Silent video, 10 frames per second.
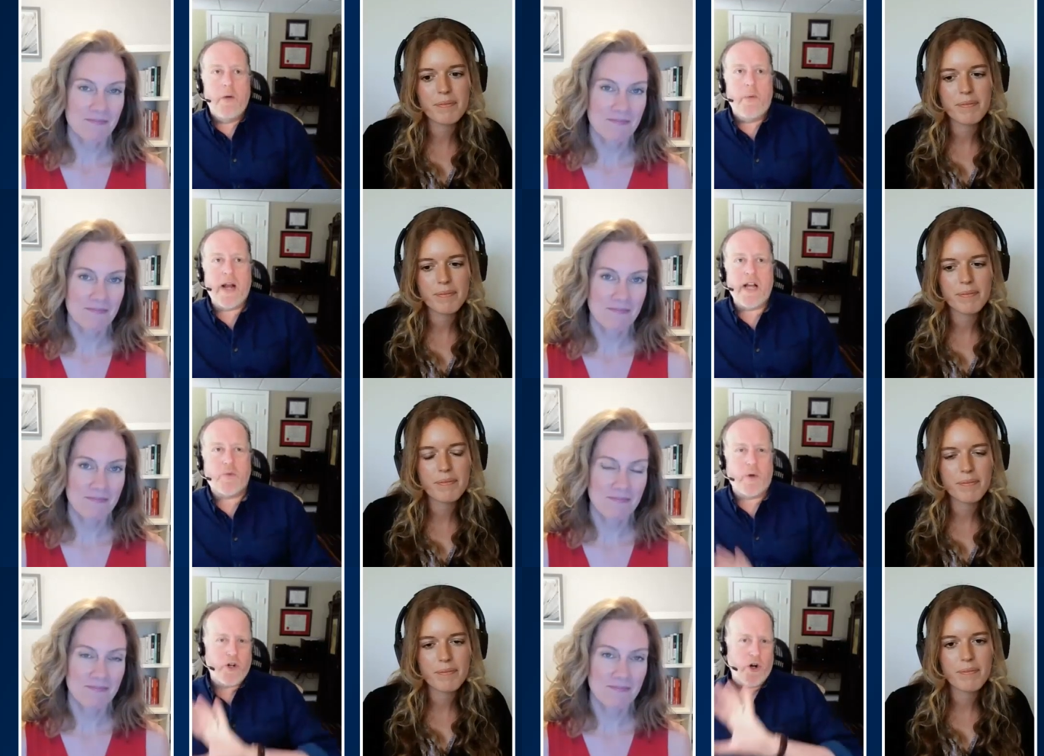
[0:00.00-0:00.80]
Speaker 1: But as
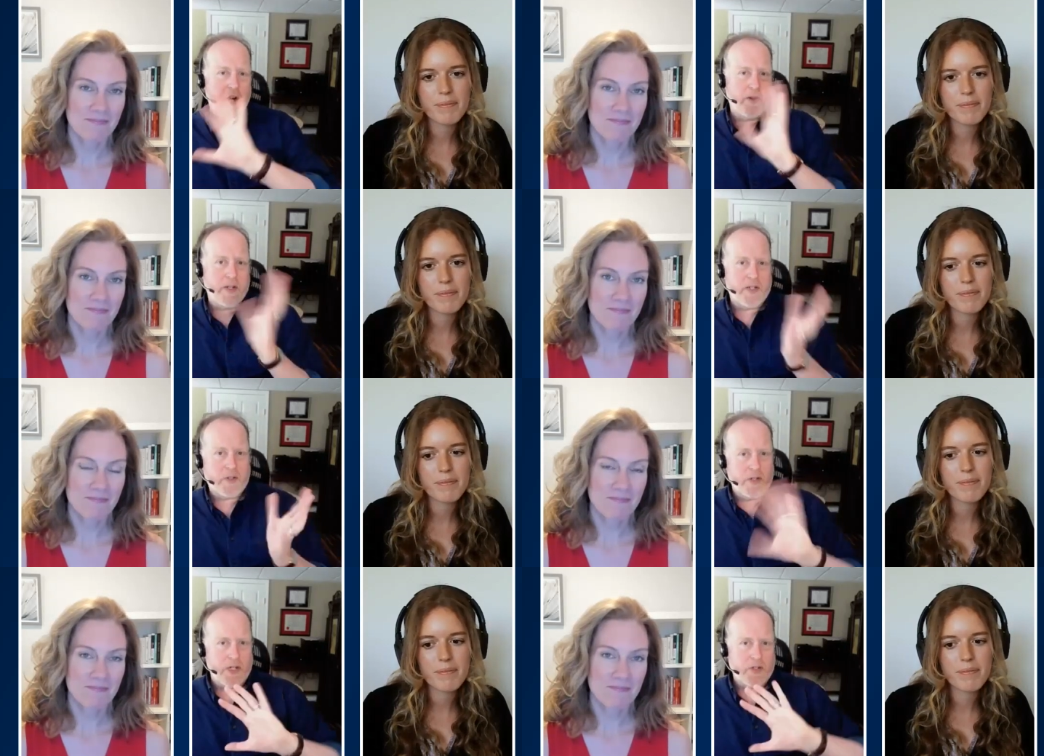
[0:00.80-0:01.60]
we're turning this,
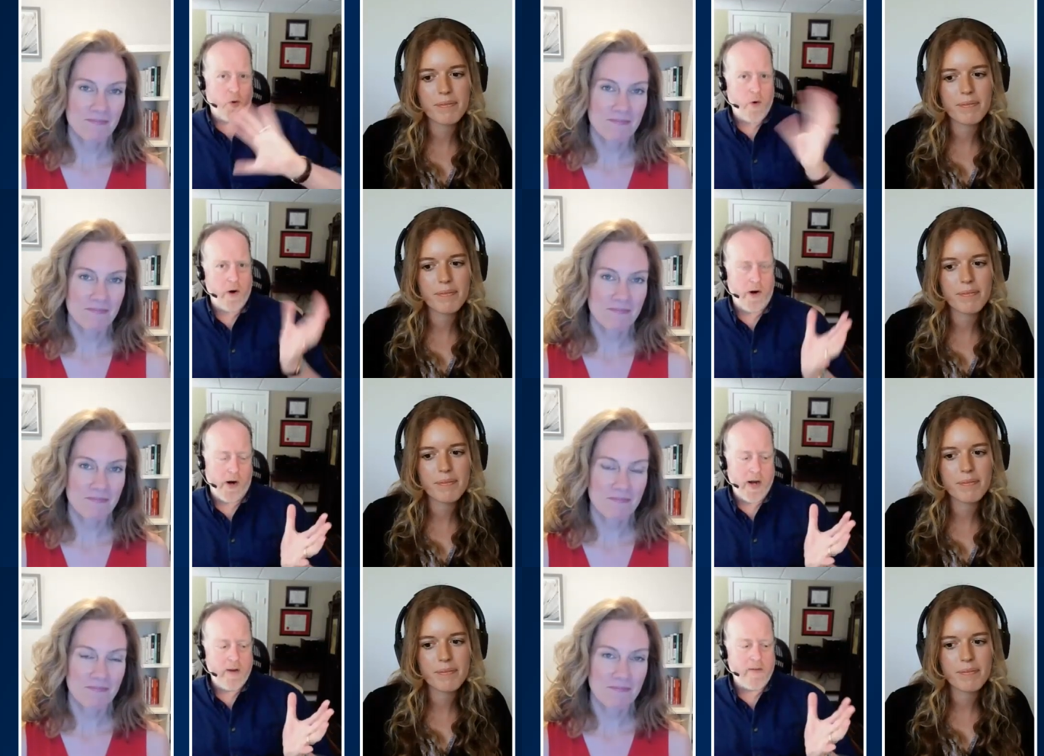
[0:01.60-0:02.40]
this
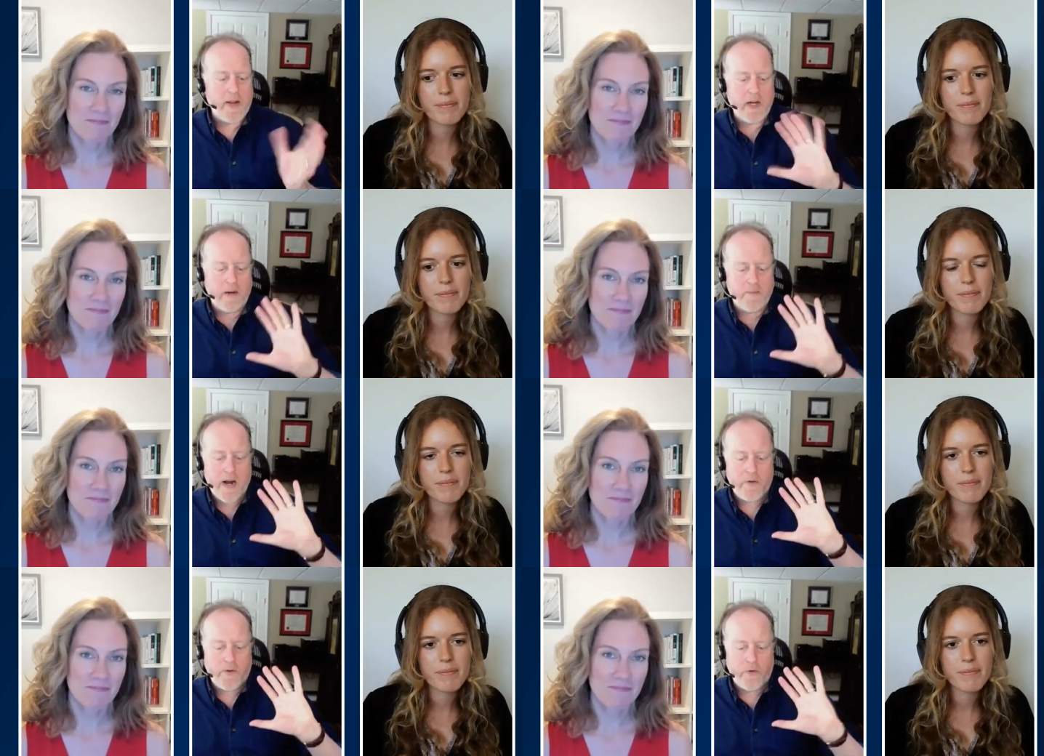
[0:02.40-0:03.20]
corner and thinking
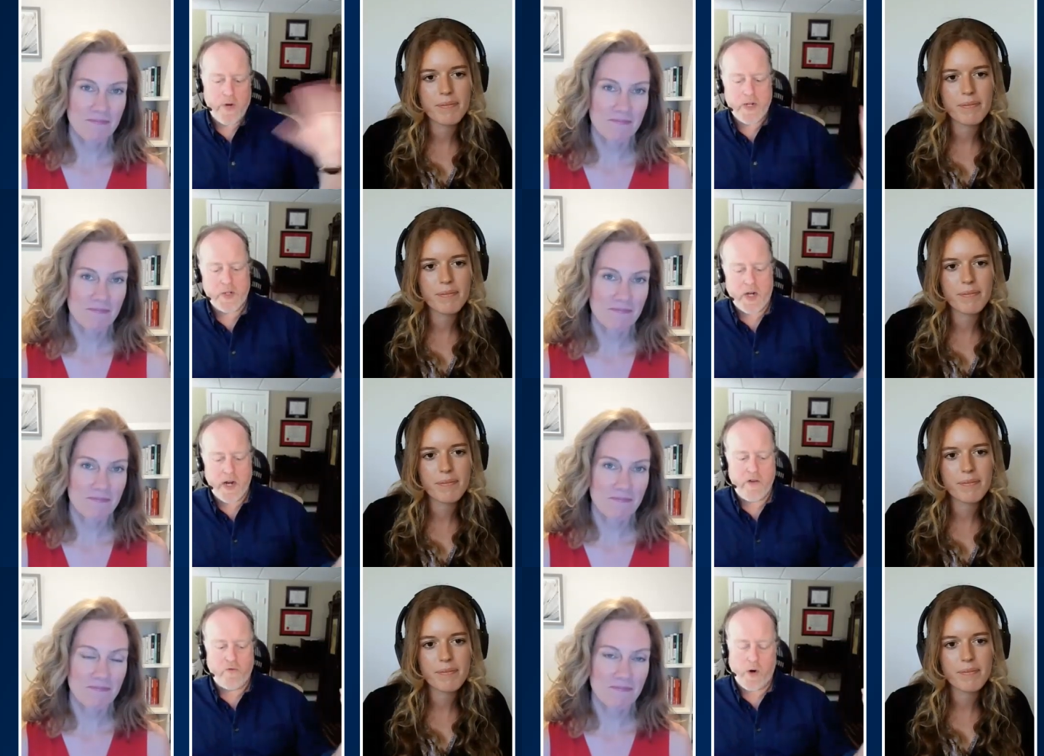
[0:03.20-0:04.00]
about the
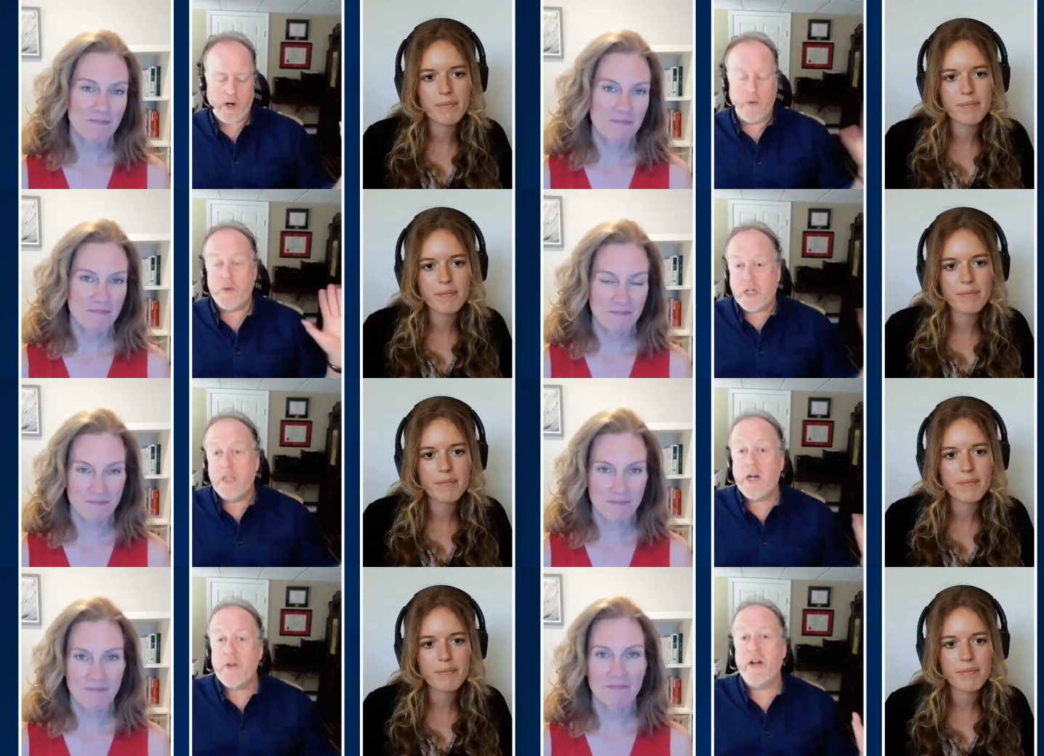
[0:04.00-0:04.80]
redesign of work, it was
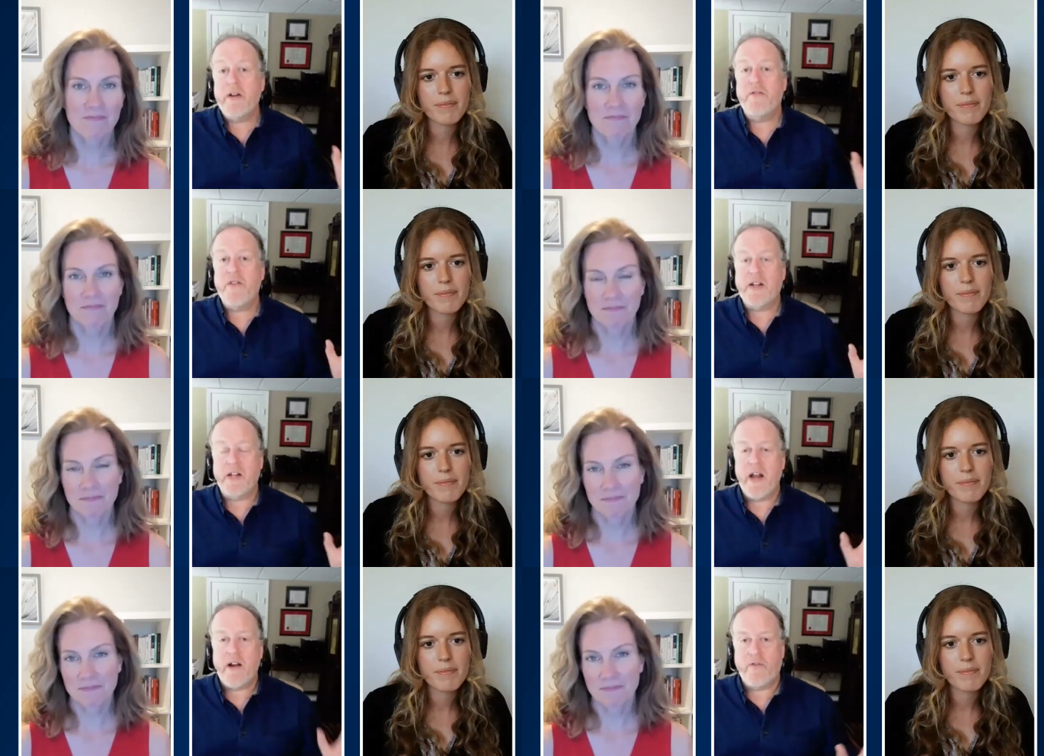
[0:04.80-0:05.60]
clear that it
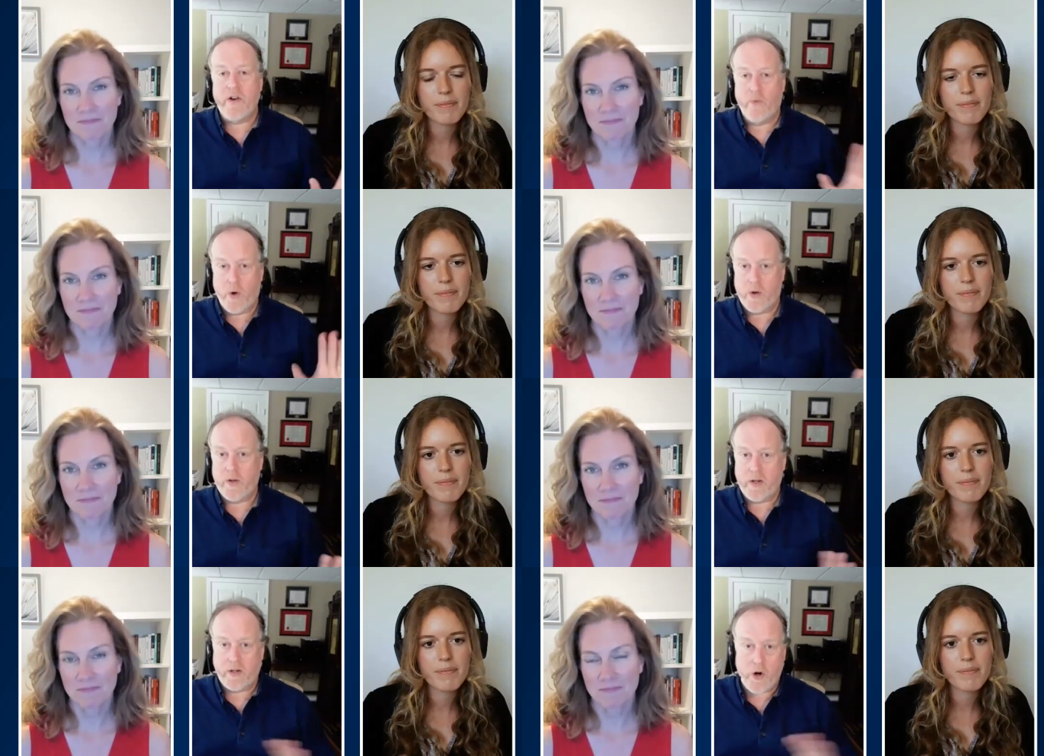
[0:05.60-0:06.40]
affected every role
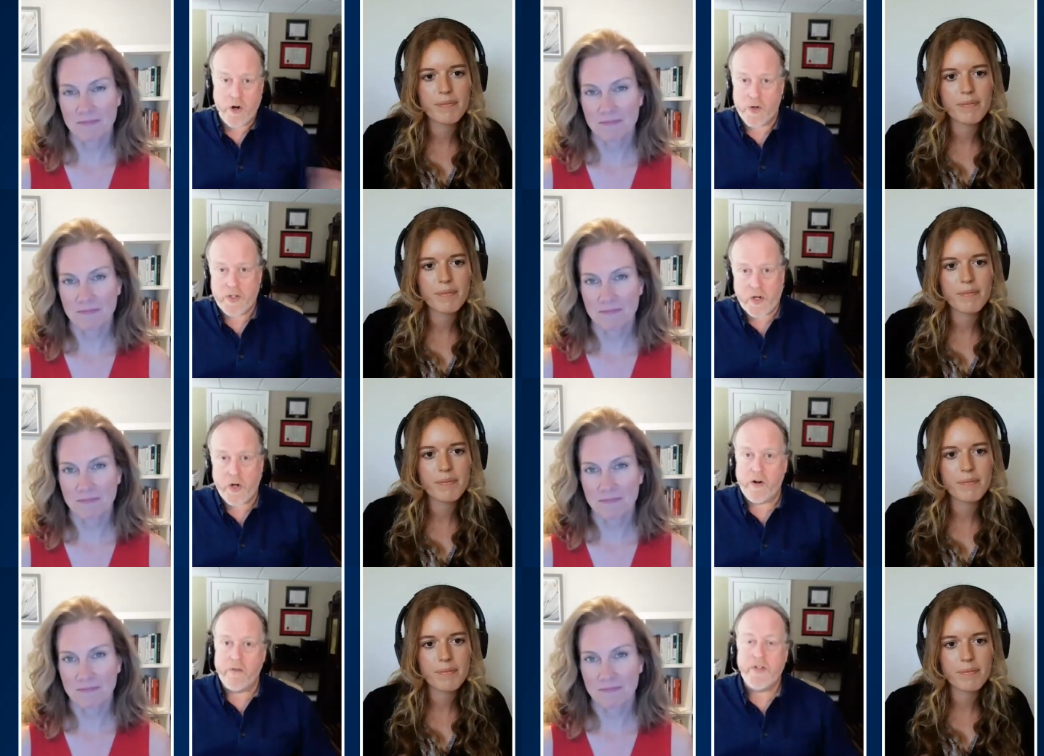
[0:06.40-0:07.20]
that Gartner
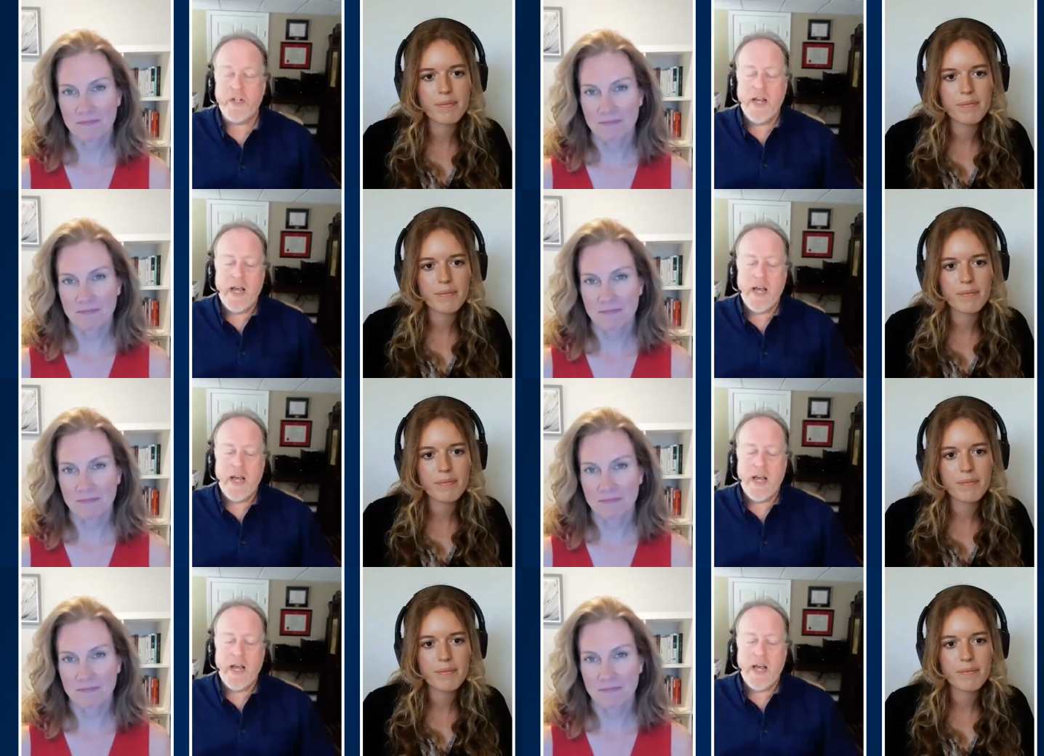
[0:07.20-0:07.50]
serves,